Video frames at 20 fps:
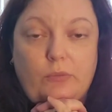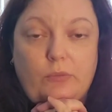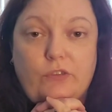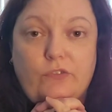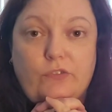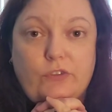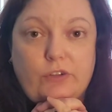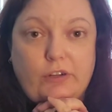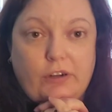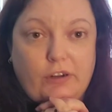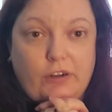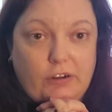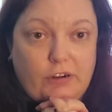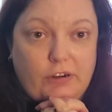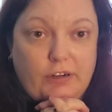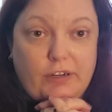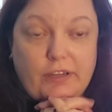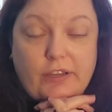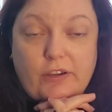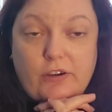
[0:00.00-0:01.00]
If there
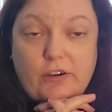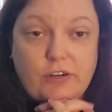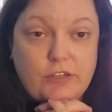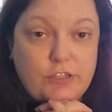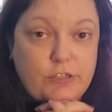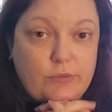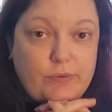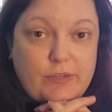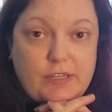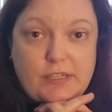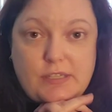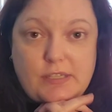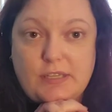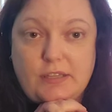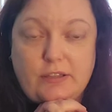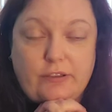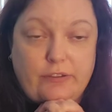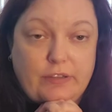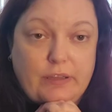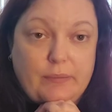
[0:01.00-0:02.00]
are any cards you want to
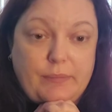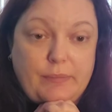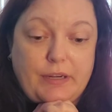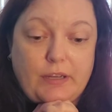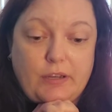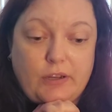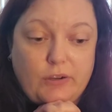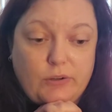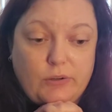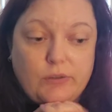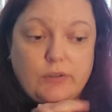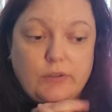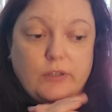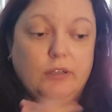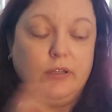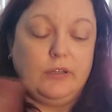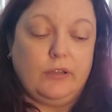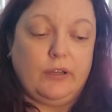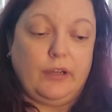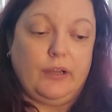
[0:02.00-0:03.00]
see, though, let me know.
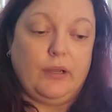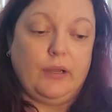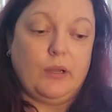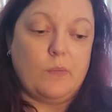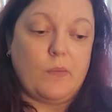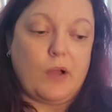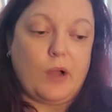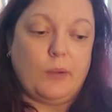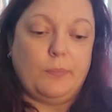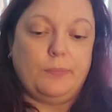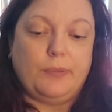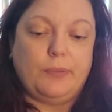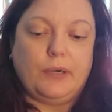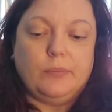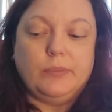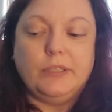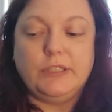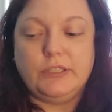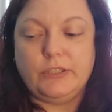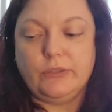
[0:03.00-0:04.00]
I'll
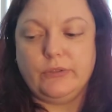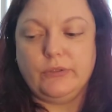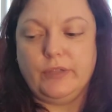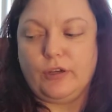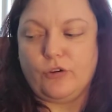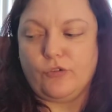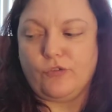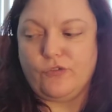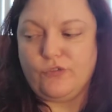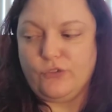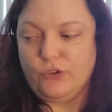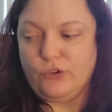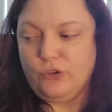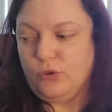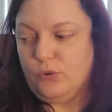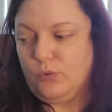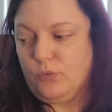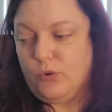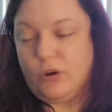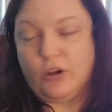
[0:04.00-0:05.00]
probably do like a
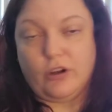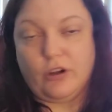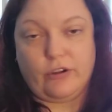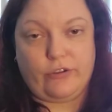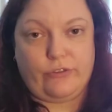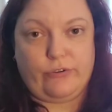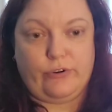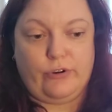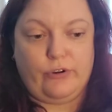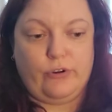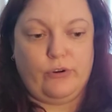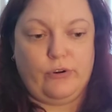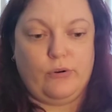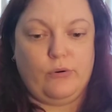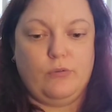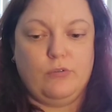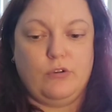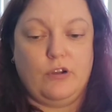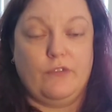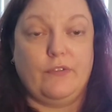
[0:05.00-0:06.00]
full
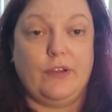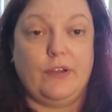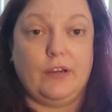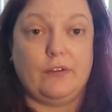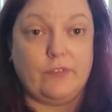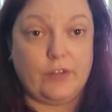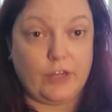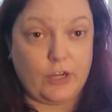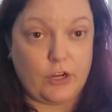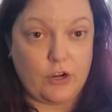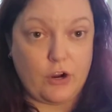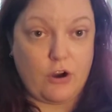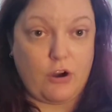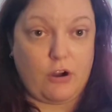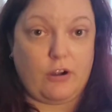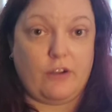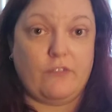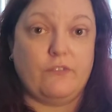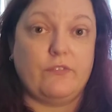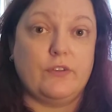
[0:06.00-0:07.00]
walkthrough of every
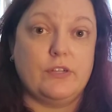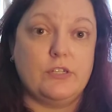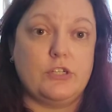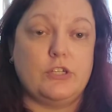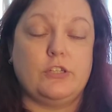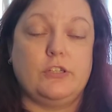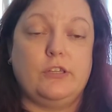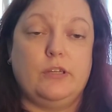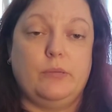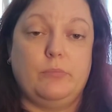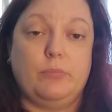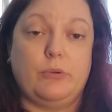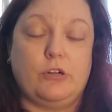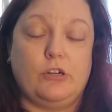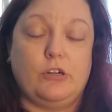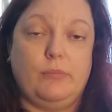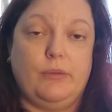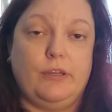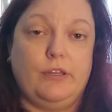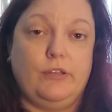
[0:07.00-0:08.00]
card eventually and put
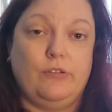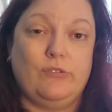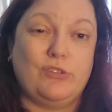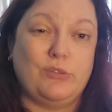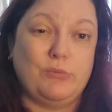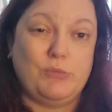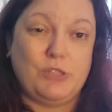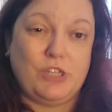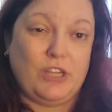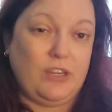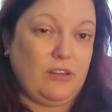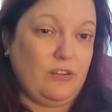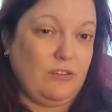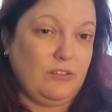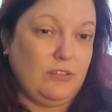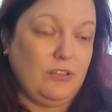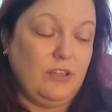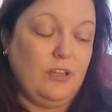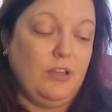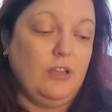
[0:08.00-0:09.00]
it on my YouTube
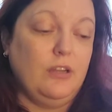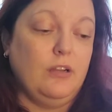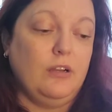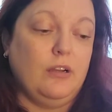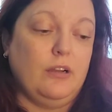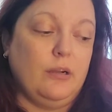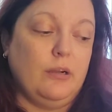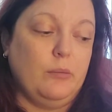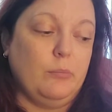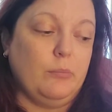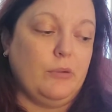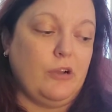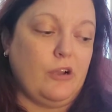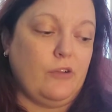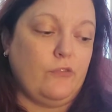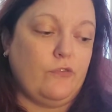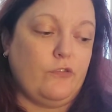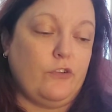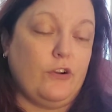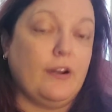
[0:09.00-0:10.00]
channel.
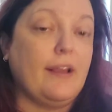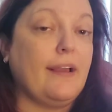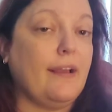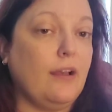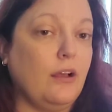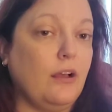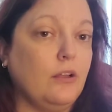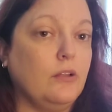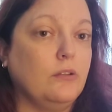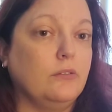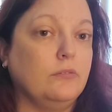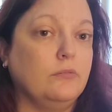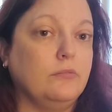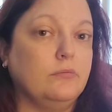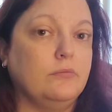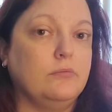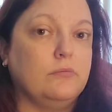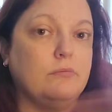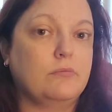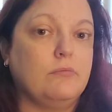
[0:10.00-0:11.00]
But for now,
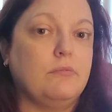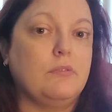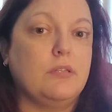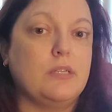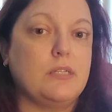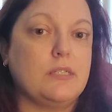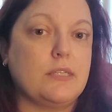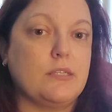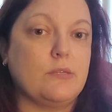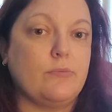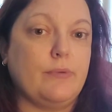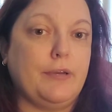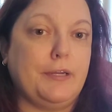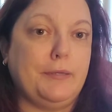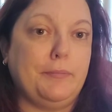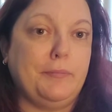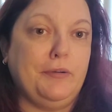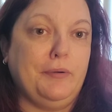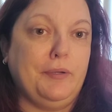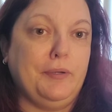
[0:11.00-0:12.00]
this is
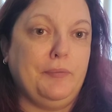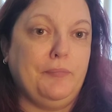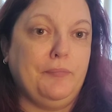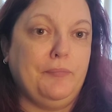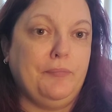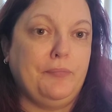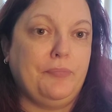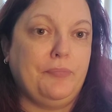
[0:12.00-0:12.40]
what I'm doing.